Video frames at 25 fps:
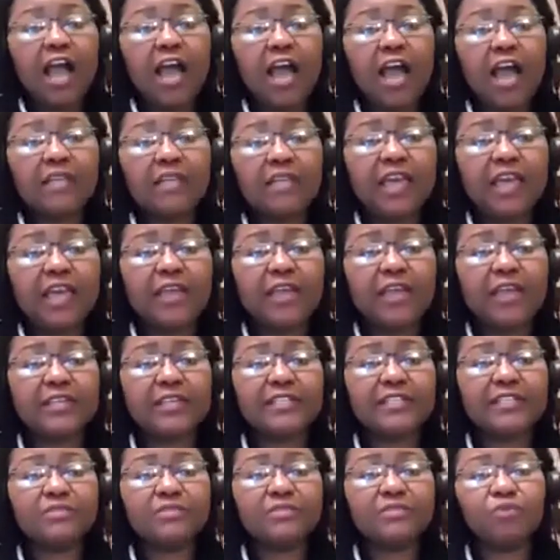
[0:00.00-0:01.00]
And
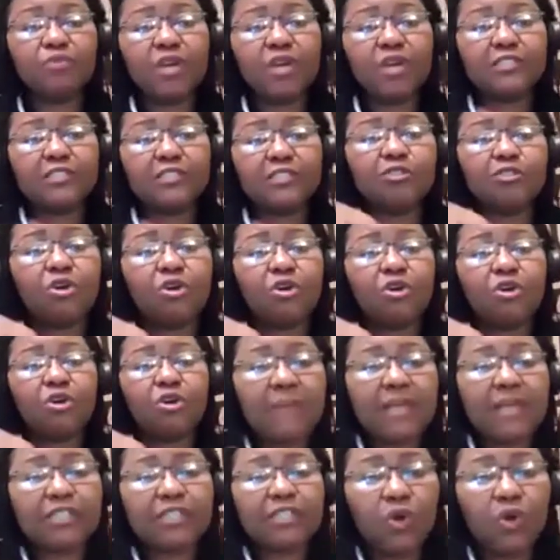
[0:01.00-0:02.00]
there is what is
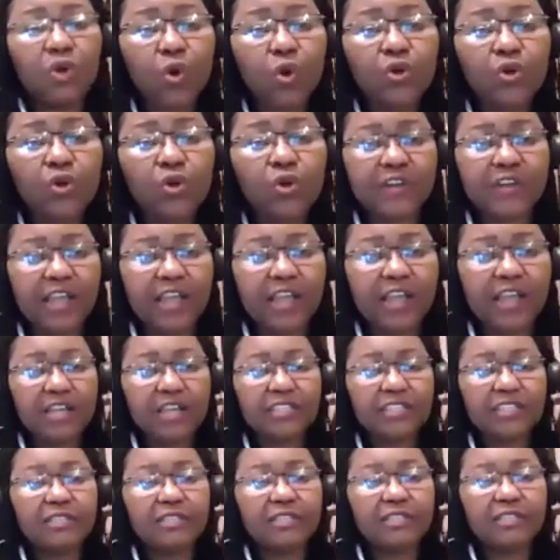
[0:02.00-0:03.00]
called mitochondria,
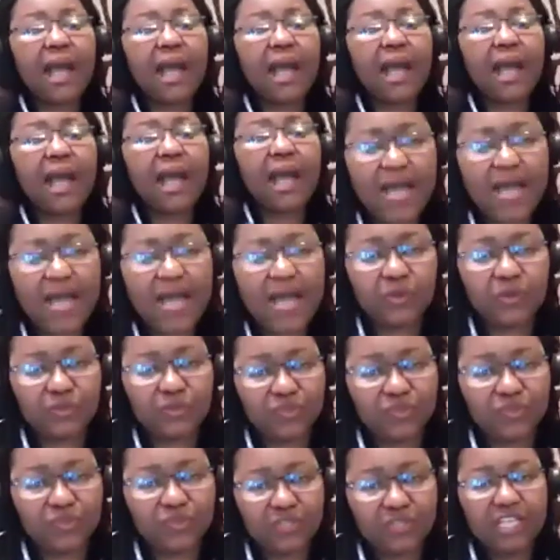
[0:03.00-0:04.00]
the
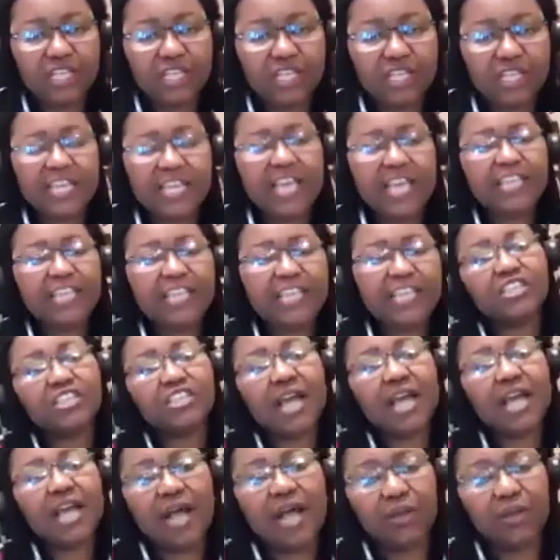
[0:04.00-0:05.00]
powerhouse, the
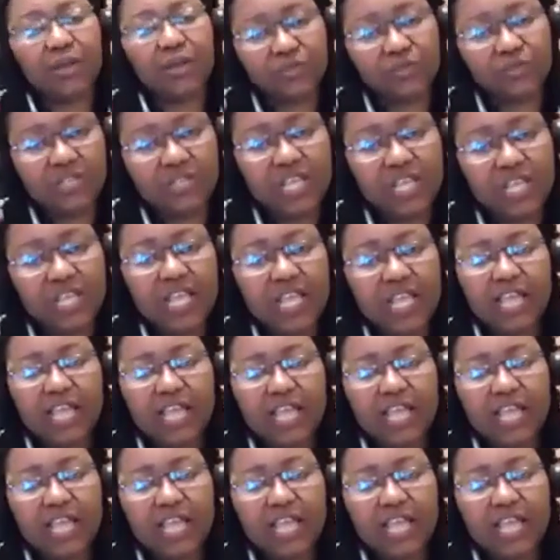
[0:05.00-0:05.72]
engine house.